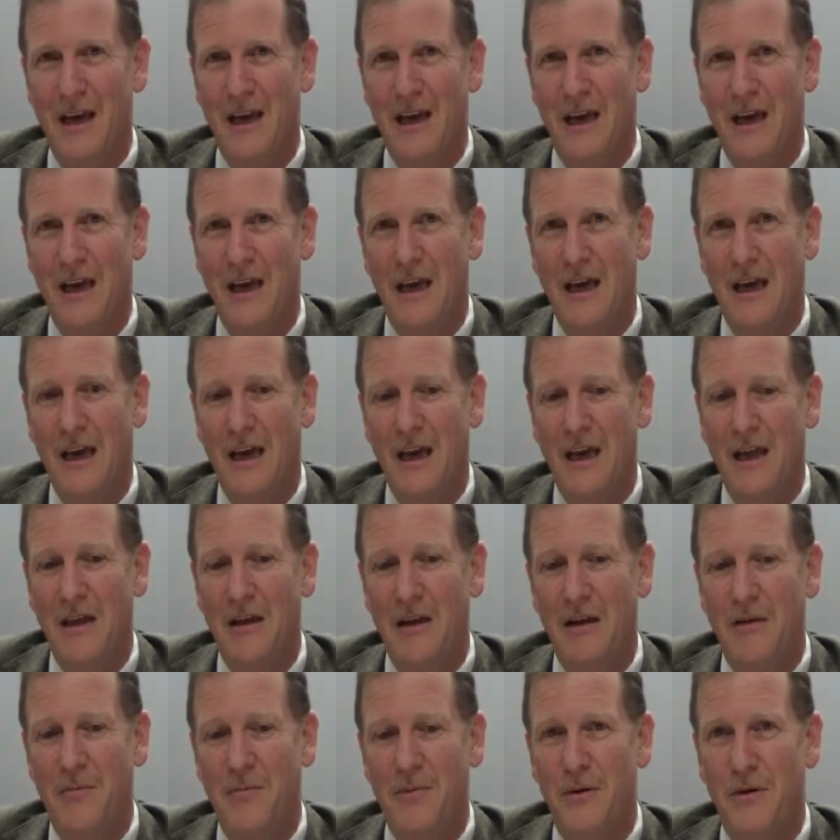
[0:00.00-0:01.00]

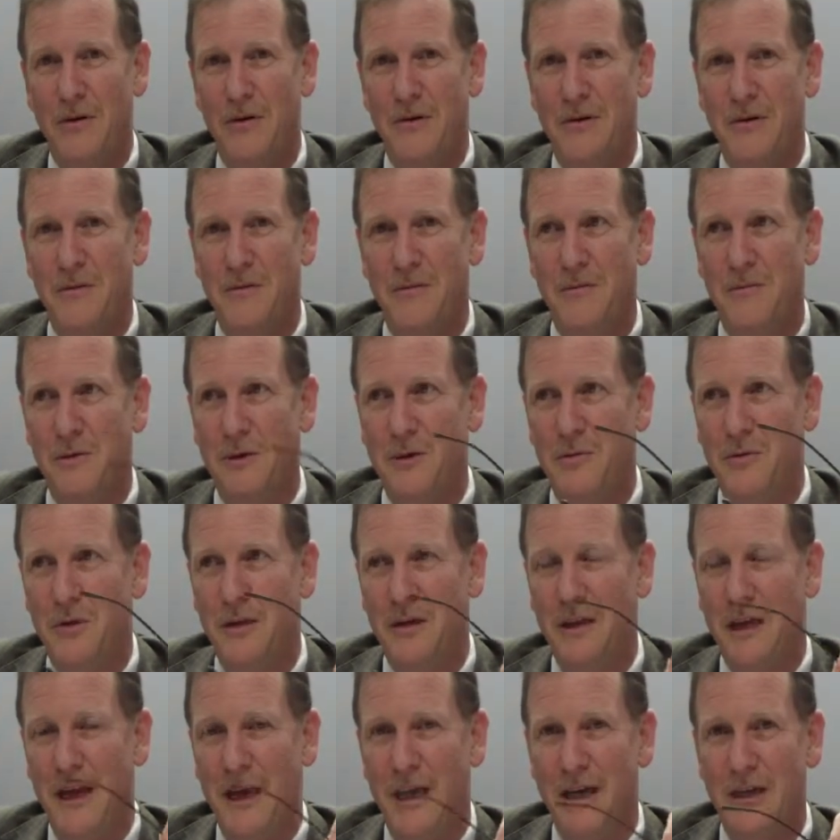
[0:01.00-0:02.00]
and a person
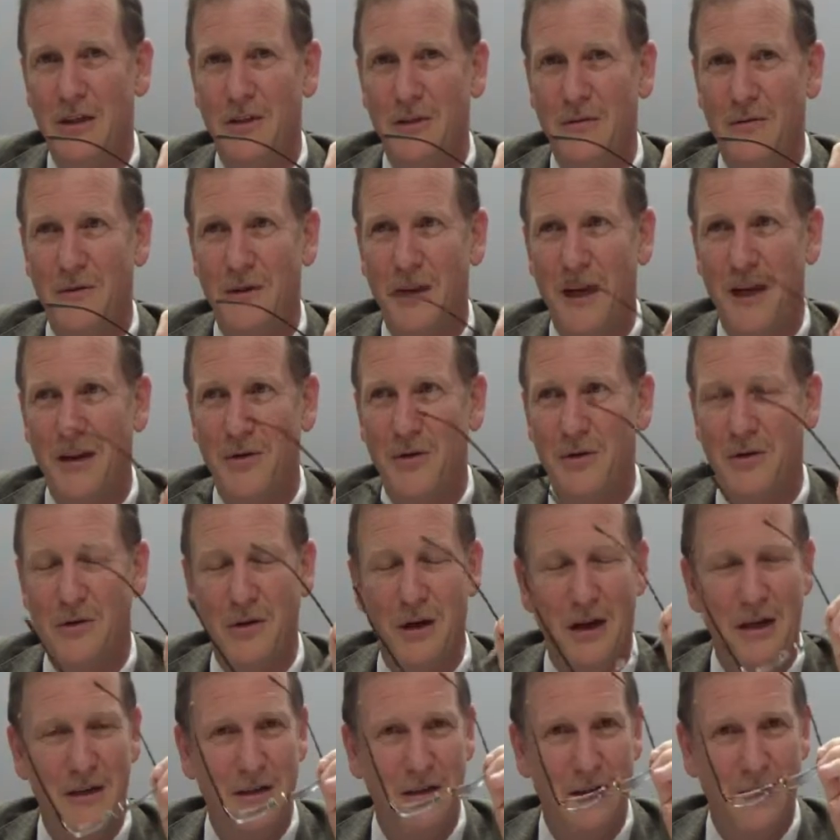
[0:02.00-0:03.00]
between the age of 10 or
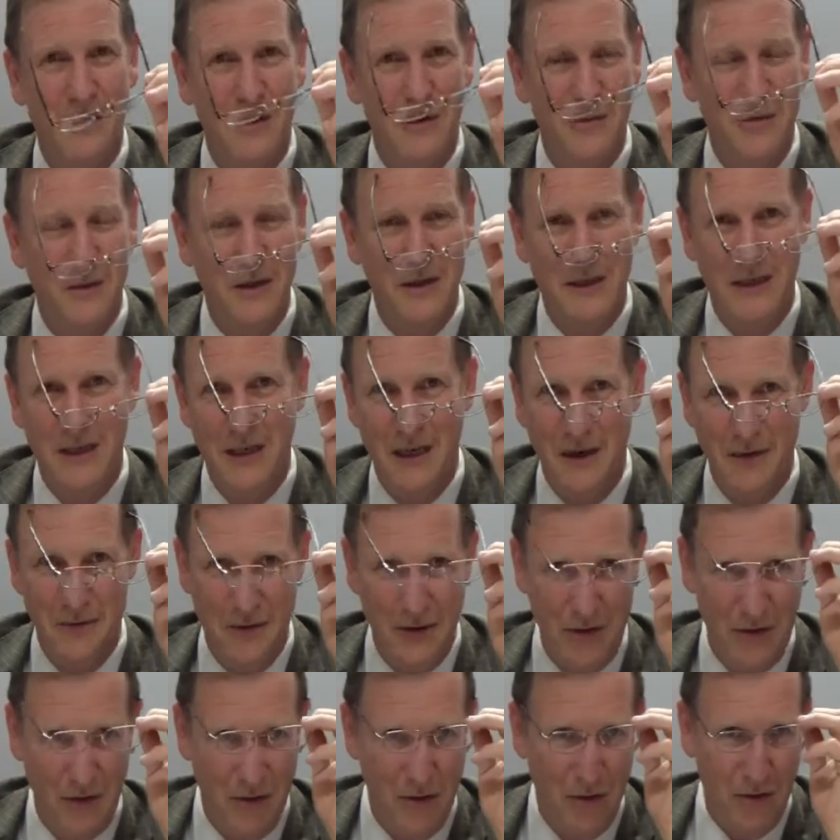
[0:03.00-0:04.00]
120
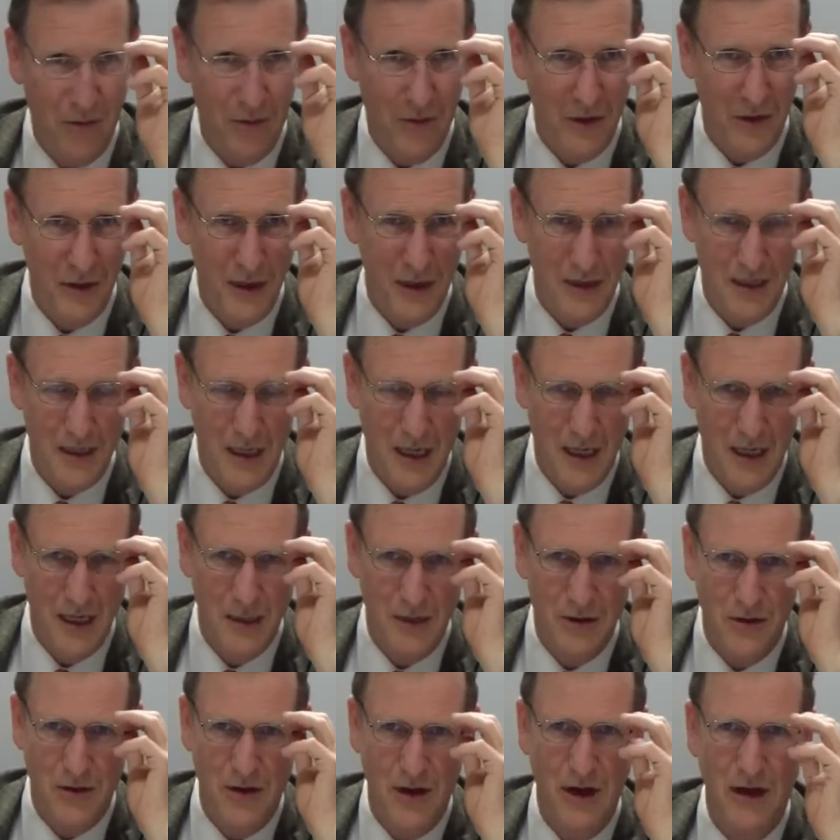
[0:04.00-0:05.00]
never know what his,
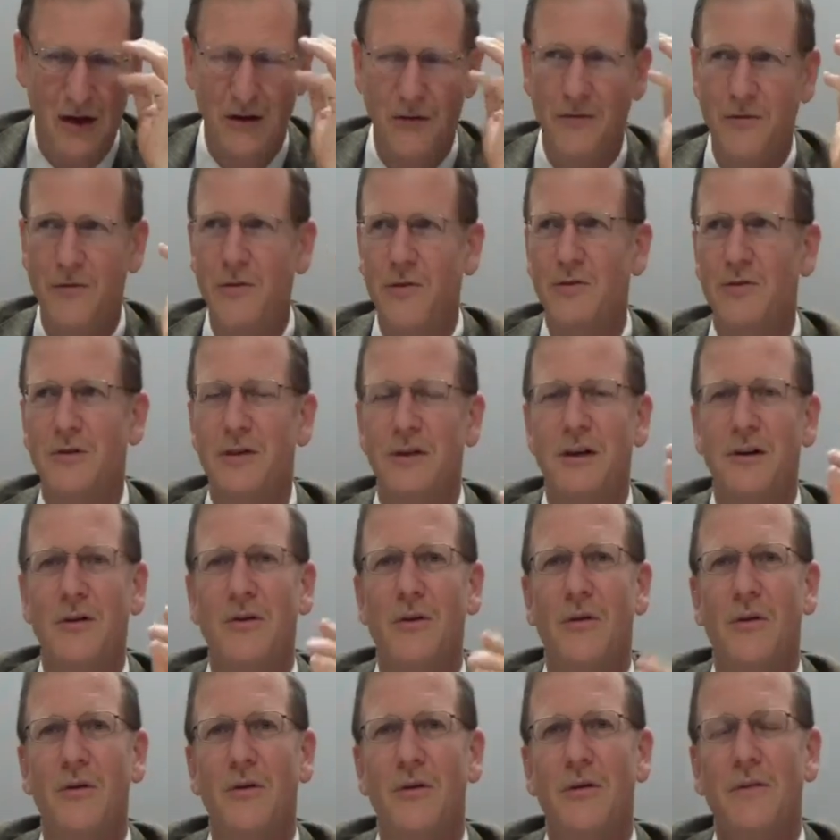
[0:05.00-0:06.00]
his or her future
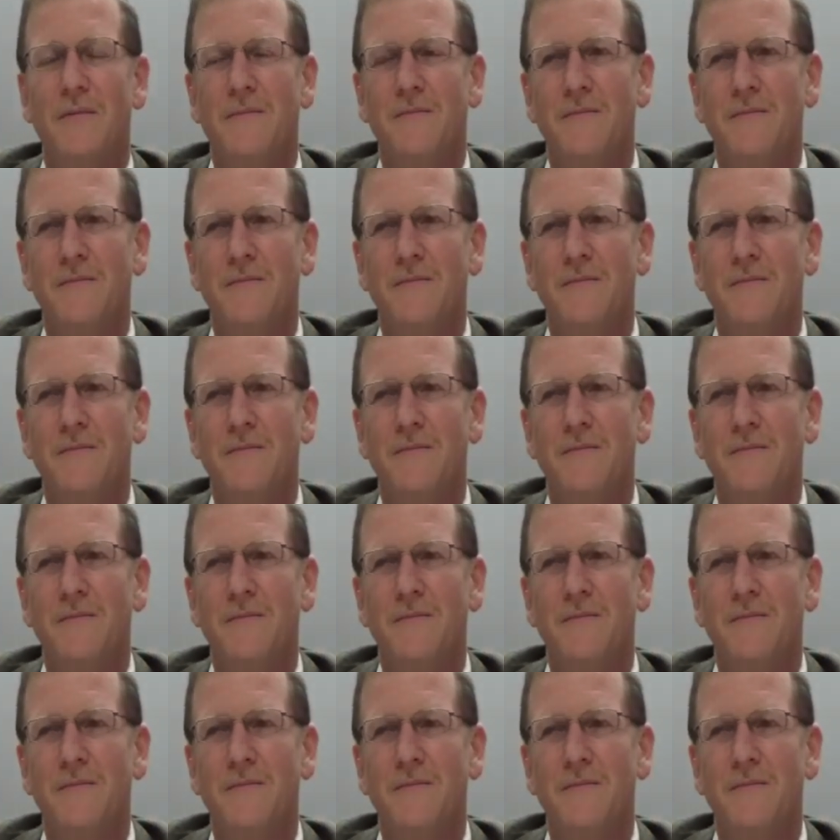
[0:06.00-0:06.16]
hold.